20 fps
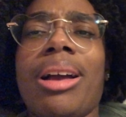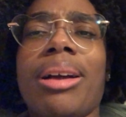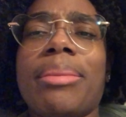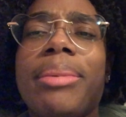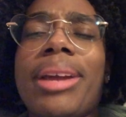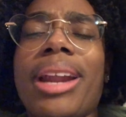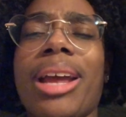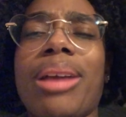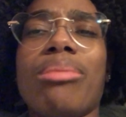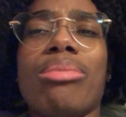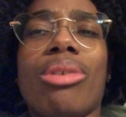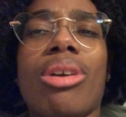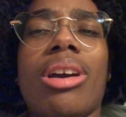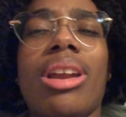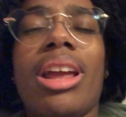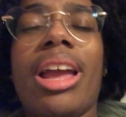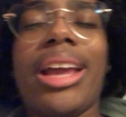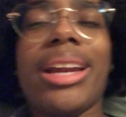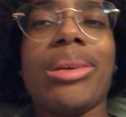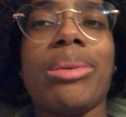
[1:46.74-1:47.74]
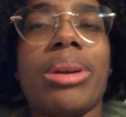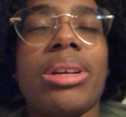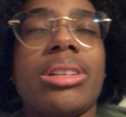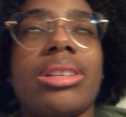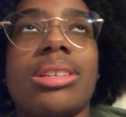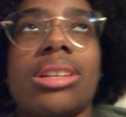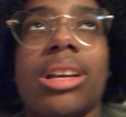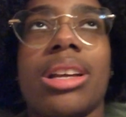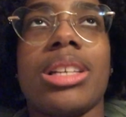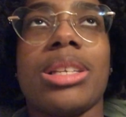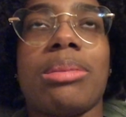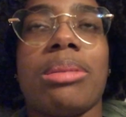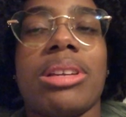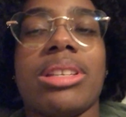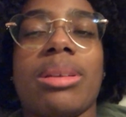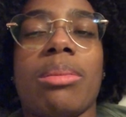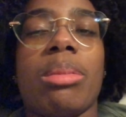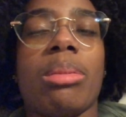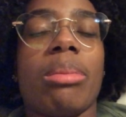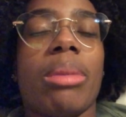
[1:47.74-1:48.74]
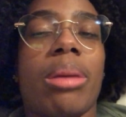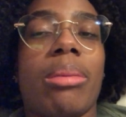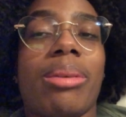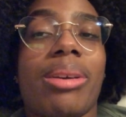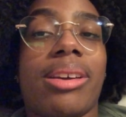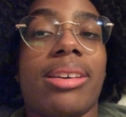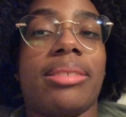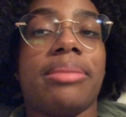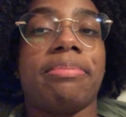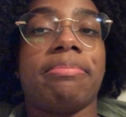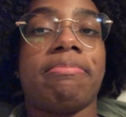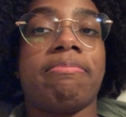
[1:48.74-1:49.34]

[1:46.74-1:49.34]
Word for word: But I brought it anyway, just taking space up in my bag.